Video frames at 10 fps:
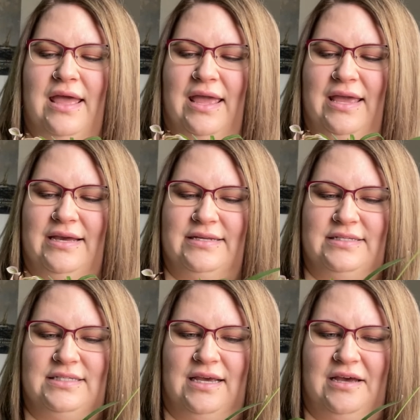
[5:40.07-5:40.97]

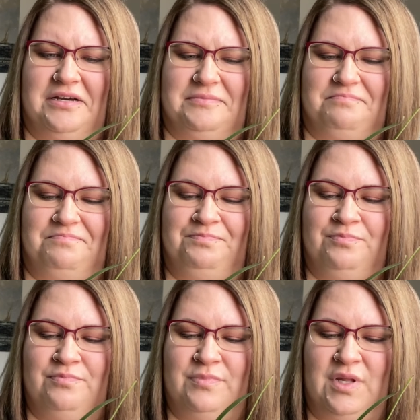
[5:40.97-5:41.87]
And
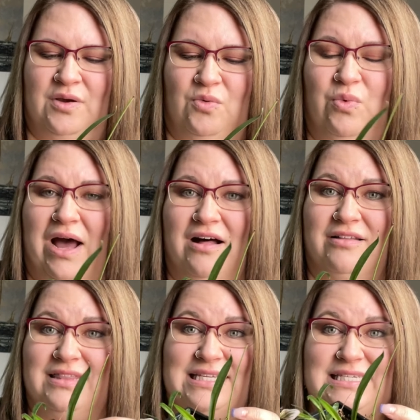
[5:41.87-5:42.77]

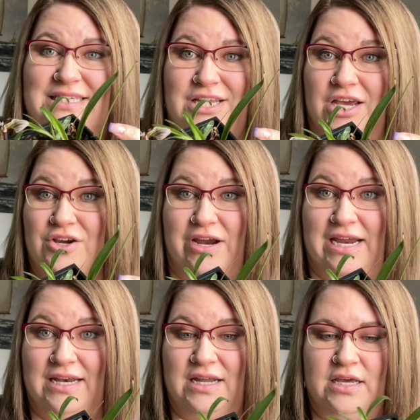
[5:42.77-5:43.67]
while this is a
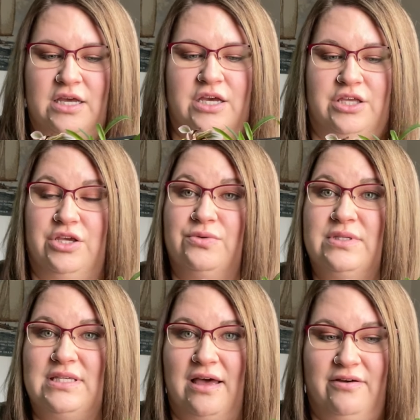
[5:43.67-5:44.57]
great
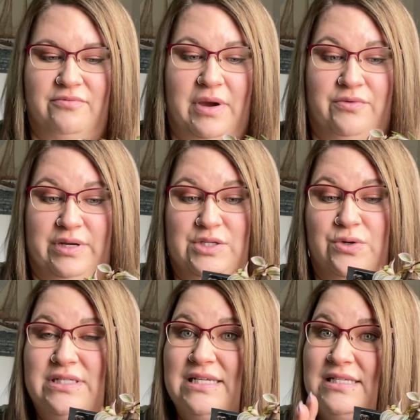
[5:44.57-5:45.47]
use of my
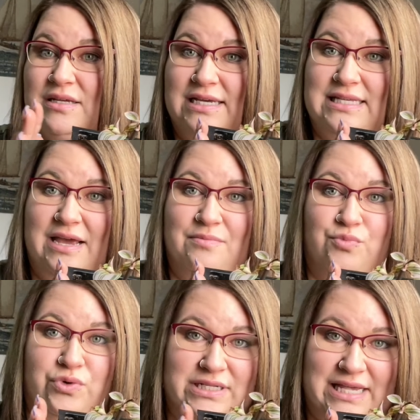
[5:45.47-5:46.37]
resources because I'm
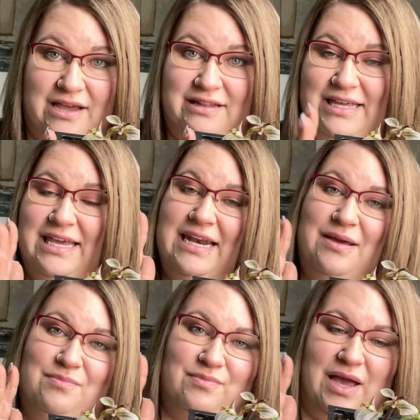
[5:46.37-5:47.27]
recycling
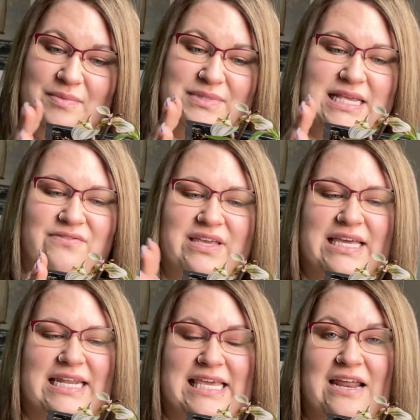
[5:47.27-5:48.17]
and I'm saving
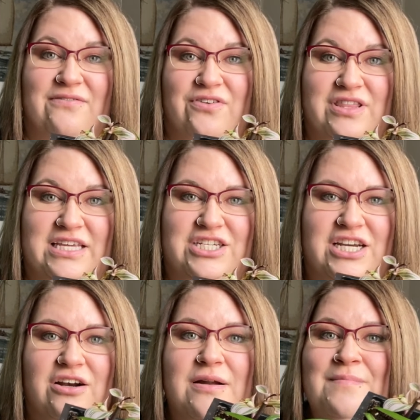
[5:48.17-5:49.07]
it again for this
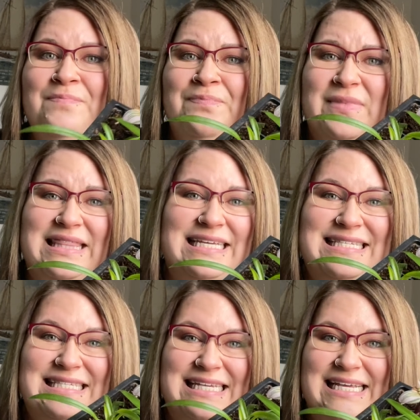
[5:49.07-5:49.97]
year, this